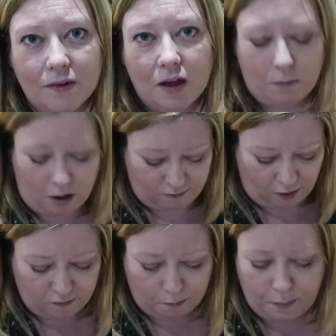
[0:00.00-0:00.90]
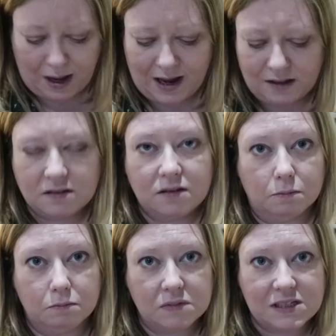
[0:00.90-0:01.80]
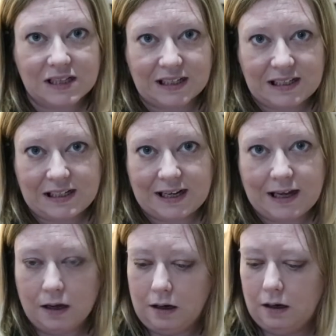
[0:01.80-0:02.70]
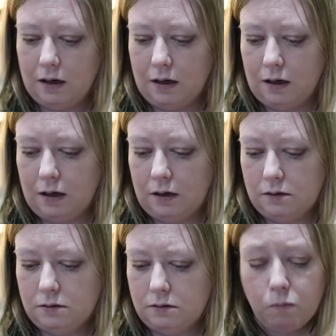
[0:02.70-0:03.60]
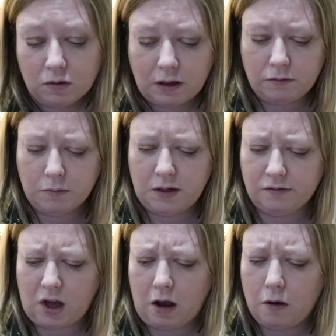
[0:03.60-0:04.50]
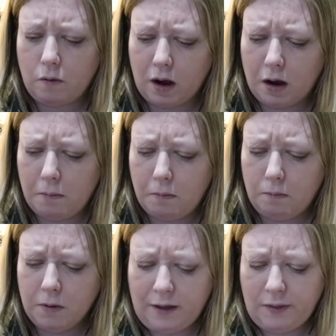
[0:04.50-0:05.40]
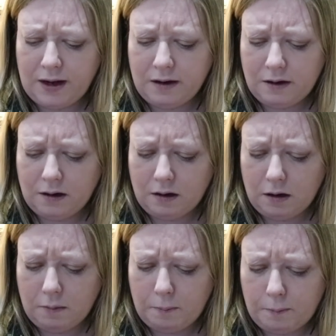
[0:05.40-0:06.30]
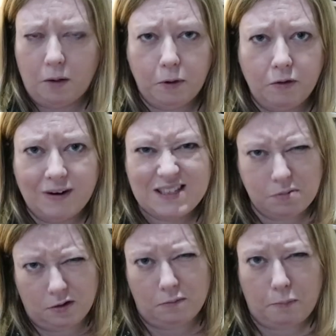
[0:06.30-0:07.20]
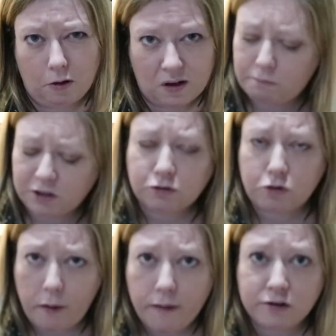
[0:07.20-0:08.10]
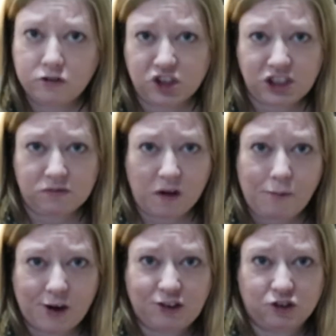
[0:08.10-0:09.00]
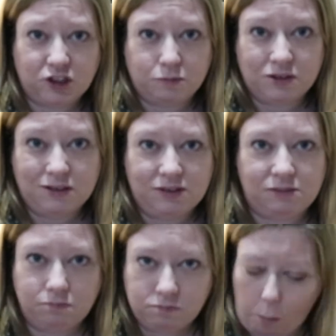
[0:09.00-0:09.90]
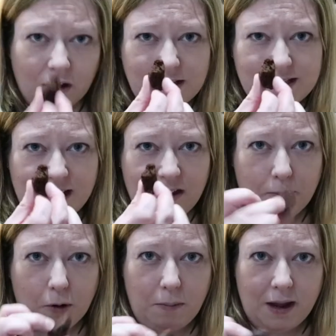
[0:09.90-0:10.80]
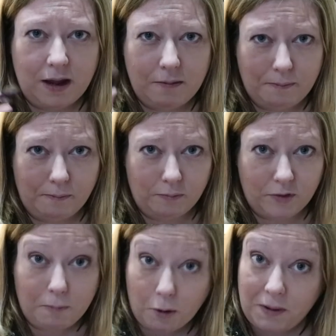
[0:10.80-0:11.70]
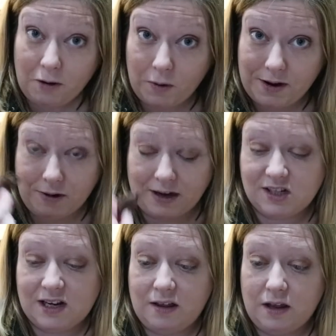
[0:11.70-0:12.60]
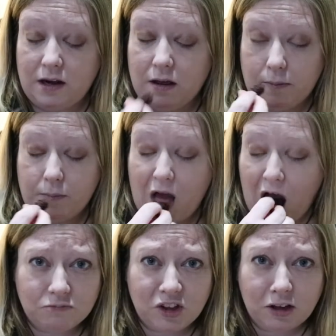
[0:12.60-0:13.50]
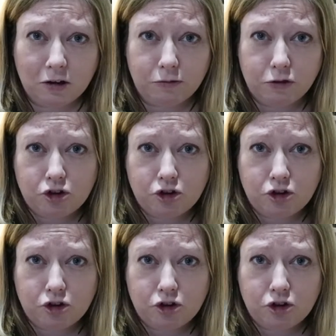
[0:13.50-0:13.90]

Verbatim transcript: I might have overbaked them slightly. Uh, and we'll give them another go. Um, and then uh, I'll put the recipe on the blog. They're quite nice, gee. They taste like a brownie. I'd say they're probably they're probably a winner actually. They um, they off the